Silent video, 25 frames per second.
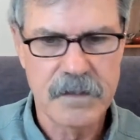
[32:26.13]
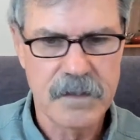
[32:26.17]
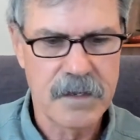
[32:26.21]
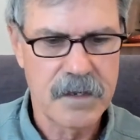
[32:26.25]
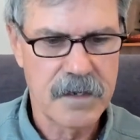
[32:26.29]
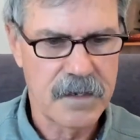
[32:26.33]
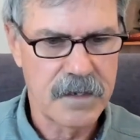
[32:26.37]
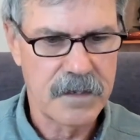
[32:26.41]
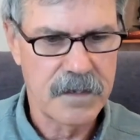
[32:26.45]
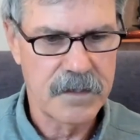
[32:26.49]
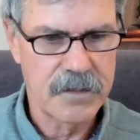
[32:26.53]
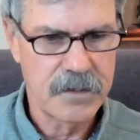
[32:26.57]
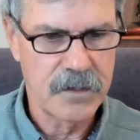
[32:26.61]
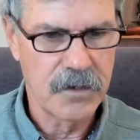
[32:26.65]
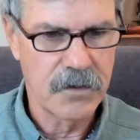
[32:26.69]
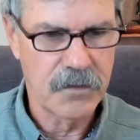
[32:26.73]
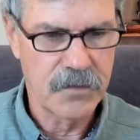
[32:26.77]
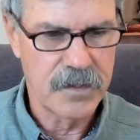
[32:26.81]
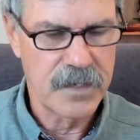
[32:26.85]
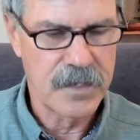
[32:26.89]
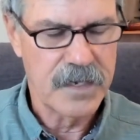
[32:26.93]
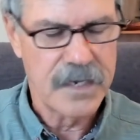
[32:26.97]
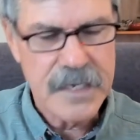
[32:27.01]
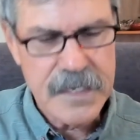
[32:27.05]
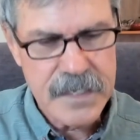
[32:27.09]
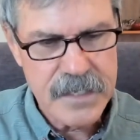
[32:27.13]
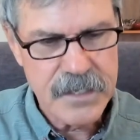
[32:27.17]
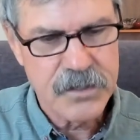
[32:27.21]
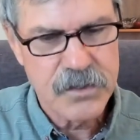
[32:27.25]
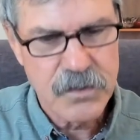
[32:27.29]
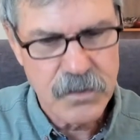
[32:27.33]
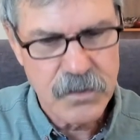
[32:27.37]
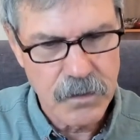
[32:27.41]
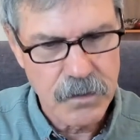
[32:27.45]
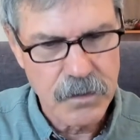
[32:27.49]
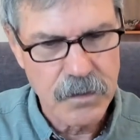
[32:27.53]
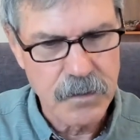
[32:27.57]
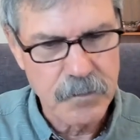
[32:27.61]
uh, you know, that
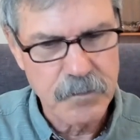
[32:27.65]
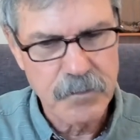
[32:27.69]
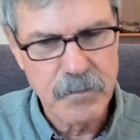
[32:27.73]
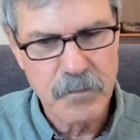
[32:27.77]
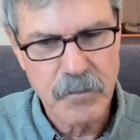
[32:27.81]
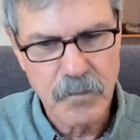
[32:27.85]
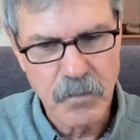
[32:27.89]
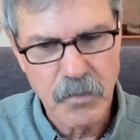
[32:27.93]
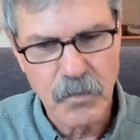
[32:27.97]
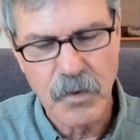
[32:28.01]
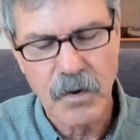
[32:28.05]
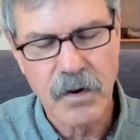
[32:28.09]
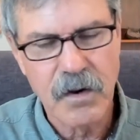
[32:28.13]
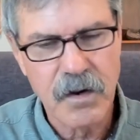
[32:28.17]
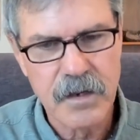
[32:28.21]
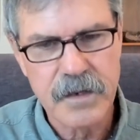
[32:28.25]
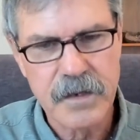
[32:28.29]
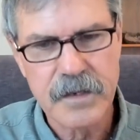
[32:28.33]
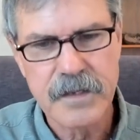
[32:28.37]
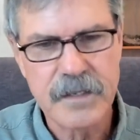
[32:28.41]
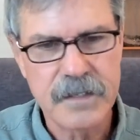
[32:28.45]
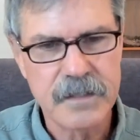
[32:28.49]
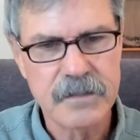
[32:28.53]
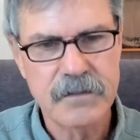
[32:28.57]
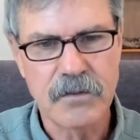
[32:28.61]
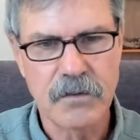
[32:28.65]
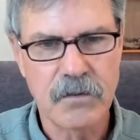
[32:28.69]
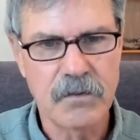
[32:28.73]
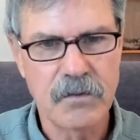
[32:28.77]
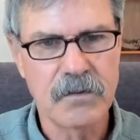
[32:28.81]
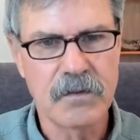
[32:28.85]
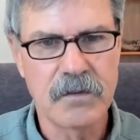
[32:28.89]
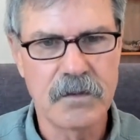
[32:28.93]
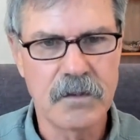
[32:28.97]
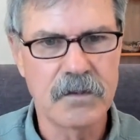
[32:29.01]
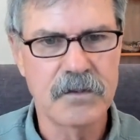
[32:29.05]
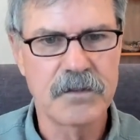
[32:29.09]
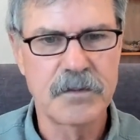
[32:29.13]
each herb brought its own
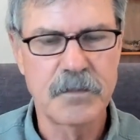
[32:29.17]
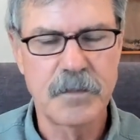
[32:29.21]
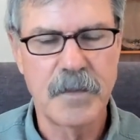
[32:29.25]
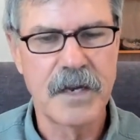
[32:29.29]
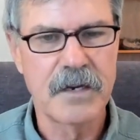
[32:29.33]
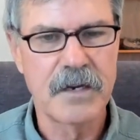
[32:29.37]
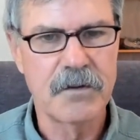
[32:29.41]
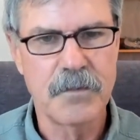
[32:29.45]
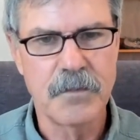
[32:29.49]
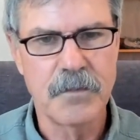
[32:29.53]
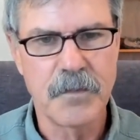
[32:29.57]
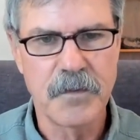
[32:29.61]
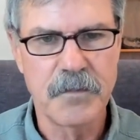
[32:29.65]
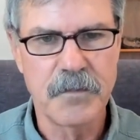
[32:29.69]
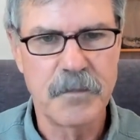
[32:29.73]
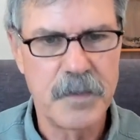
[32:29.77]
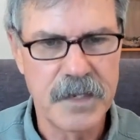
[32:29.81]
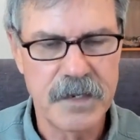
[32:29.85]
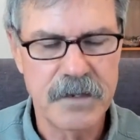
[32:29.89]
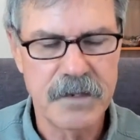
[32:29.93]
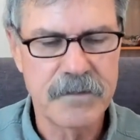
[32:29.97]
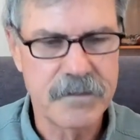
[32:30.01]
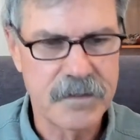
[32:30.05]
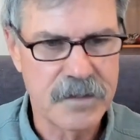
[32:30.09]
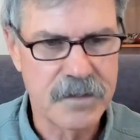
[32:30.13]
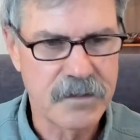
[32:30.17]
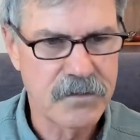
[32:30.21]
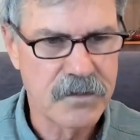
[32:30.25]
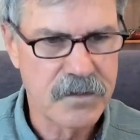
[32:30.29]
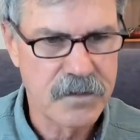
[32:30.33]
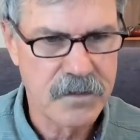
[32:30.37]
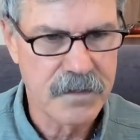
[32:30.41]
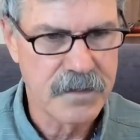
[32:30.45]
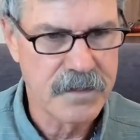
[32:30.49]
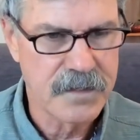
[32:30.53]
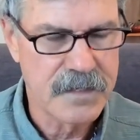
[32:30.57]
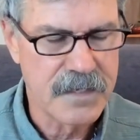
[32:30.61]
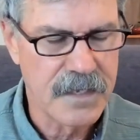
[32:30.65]
little spectrum of benefits
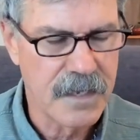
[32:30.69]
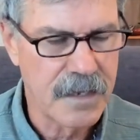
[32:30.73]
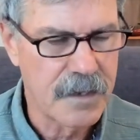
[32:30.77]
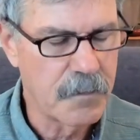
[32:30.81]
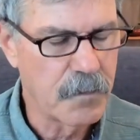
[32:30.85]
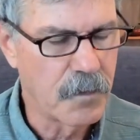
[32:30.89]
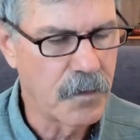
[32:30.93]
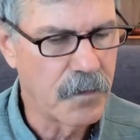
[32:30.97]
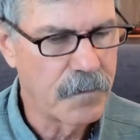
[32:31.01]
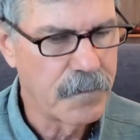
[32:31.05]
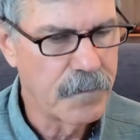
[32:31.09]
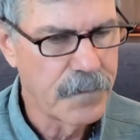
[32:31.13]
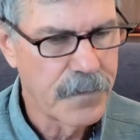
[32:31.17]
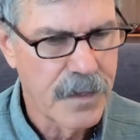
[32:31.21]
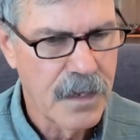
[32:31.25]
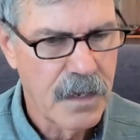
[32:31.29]
to the table.